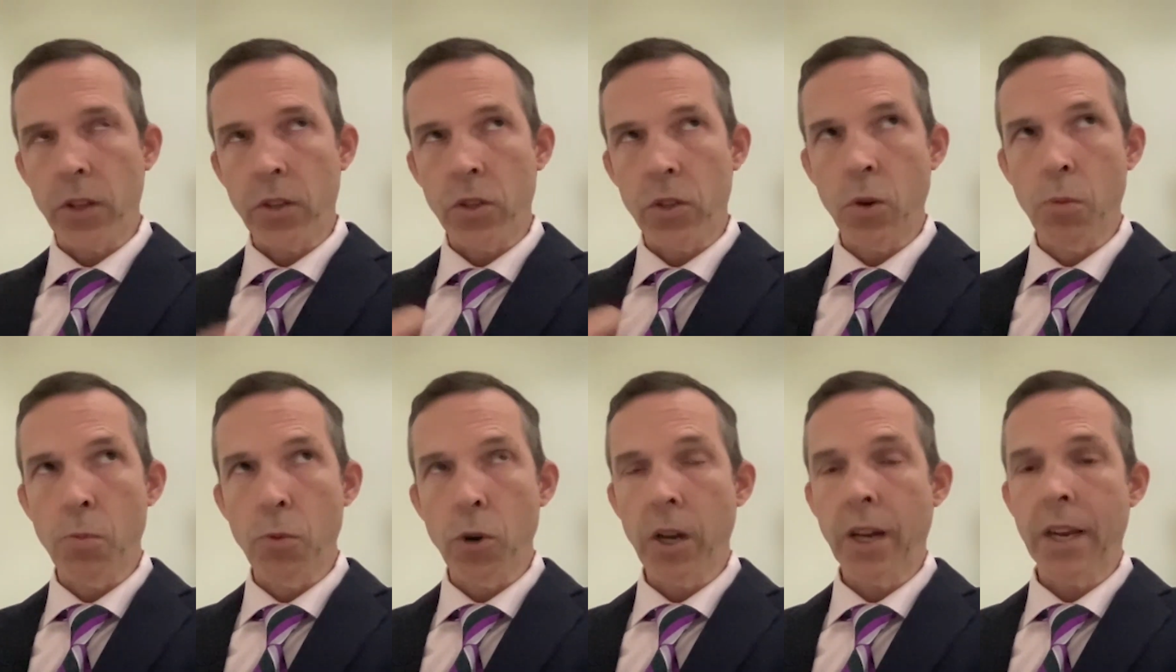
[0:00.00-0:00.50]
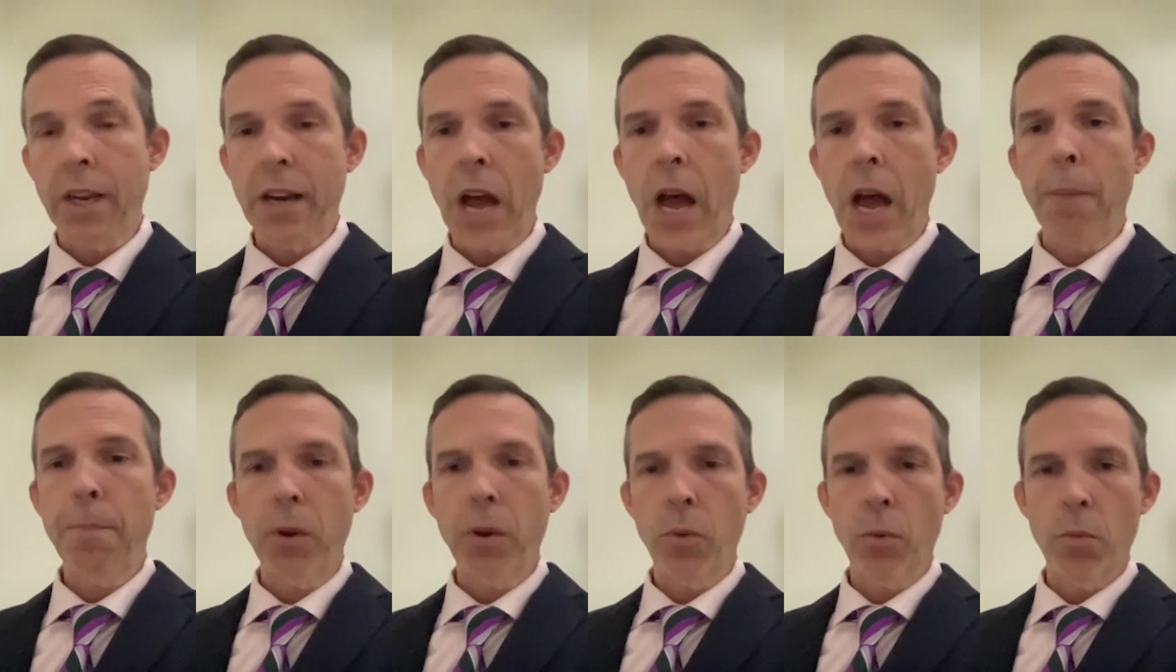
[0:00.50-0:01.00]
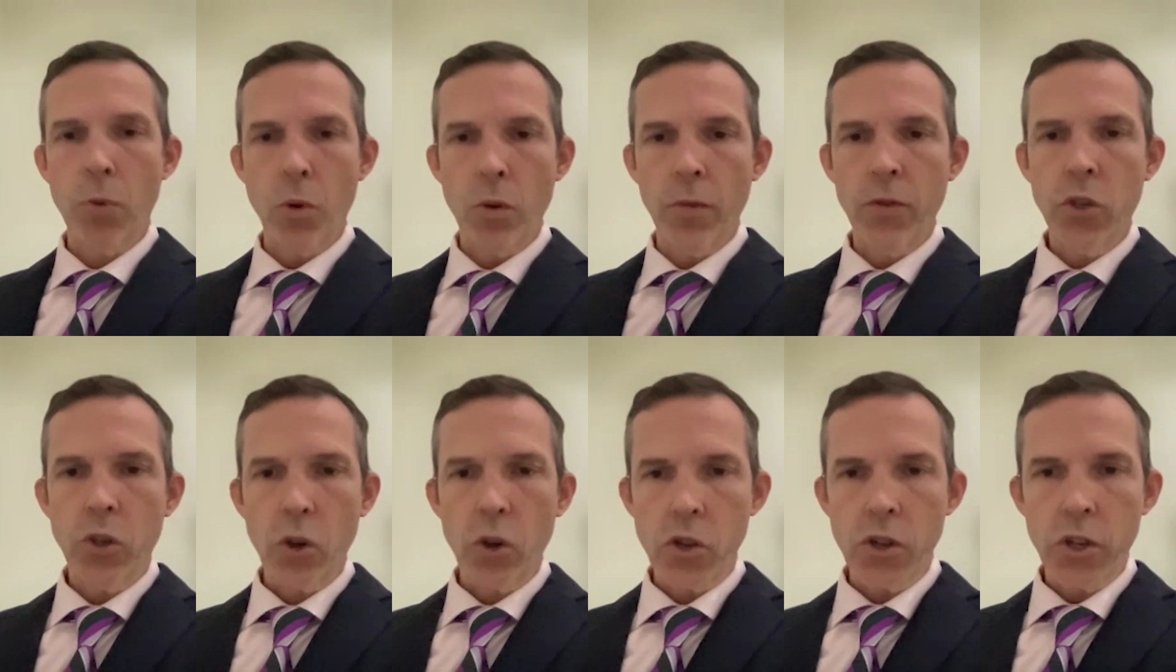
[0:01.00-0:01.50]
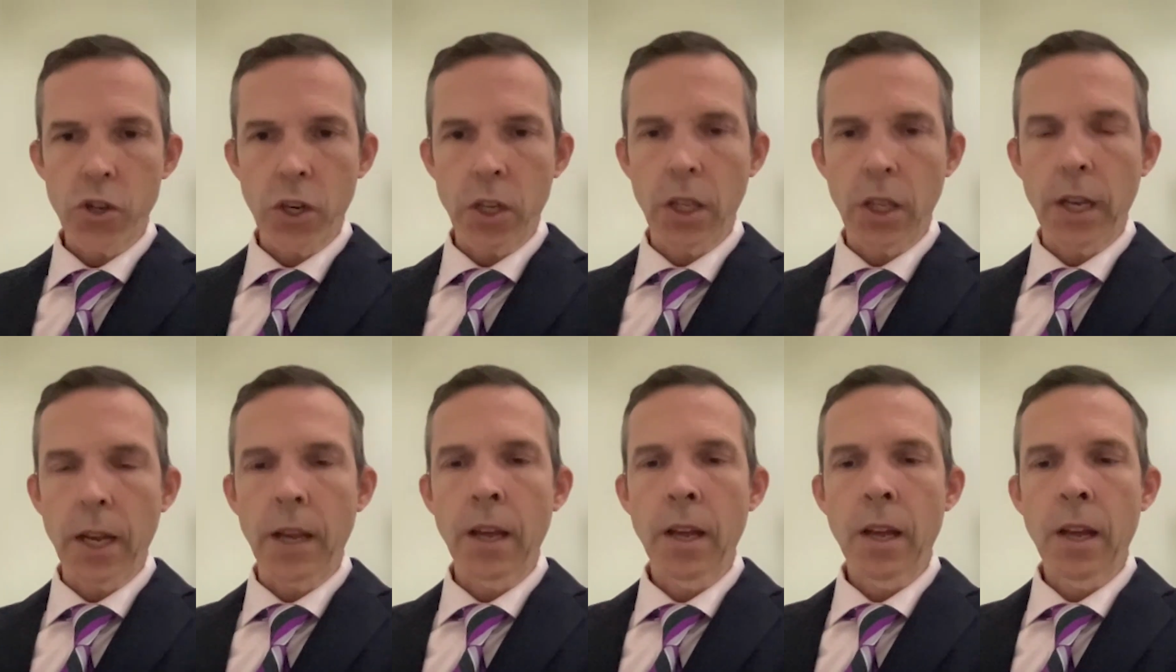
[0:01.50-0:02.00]
tumor cannot be removed
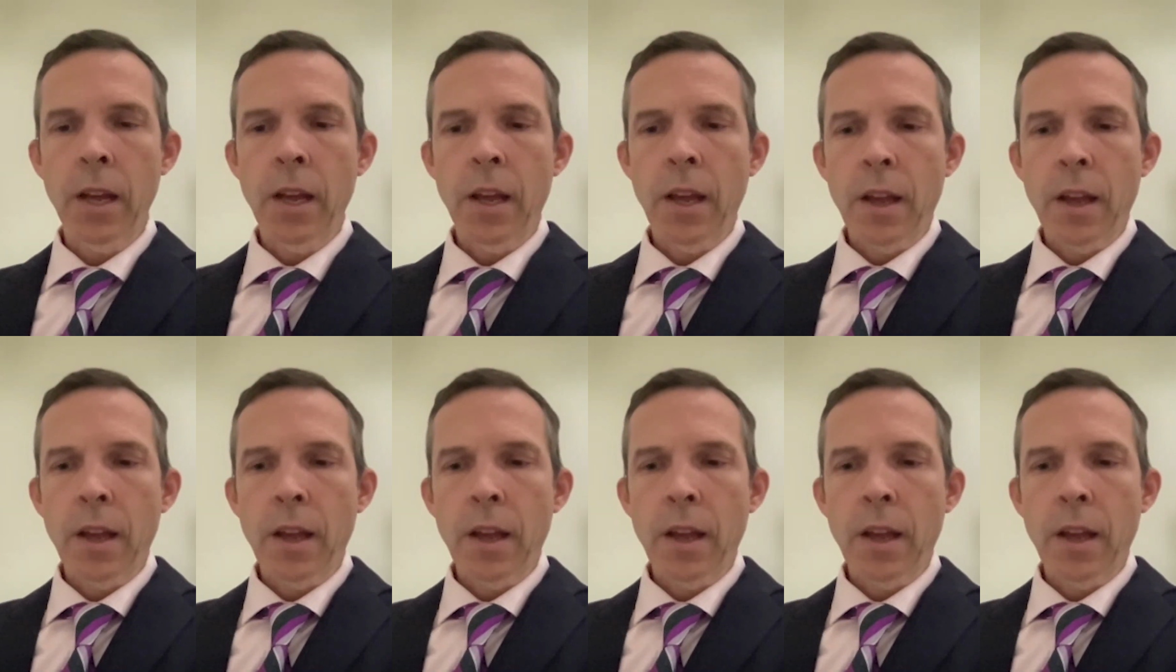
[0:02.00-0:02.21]
surgically,